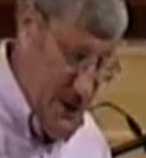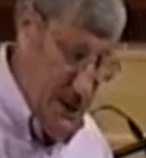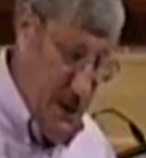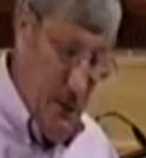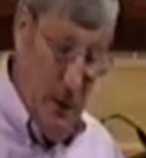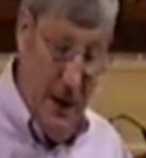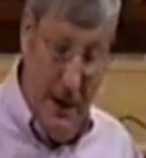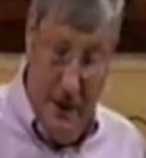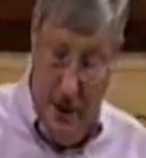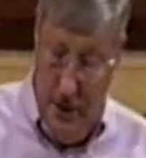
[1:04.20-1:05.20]
to get away and
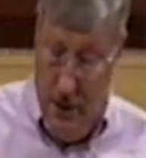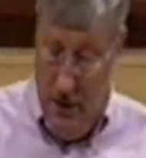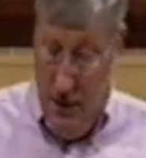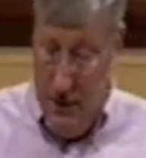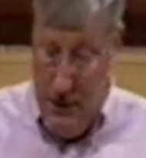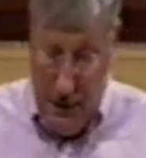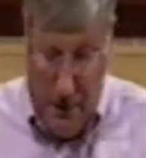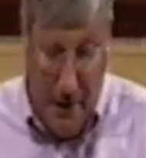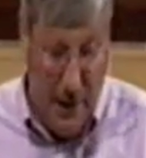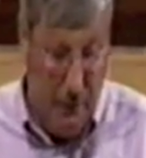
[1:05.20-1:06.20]
then to come
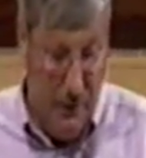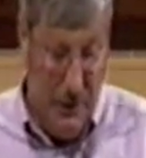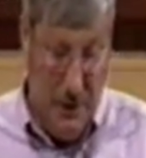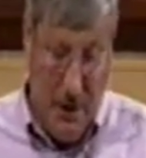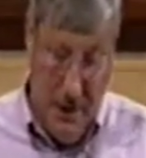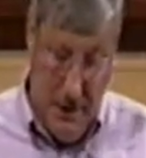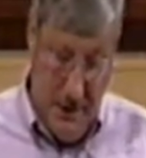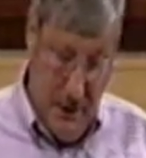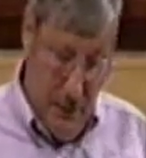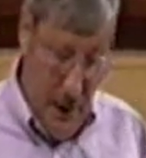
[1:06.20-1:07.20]
back recharged
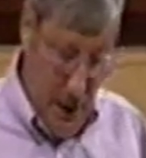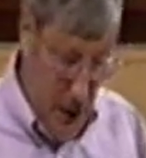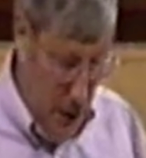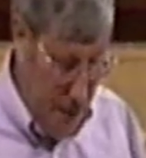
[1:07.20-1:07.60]
and ready to go.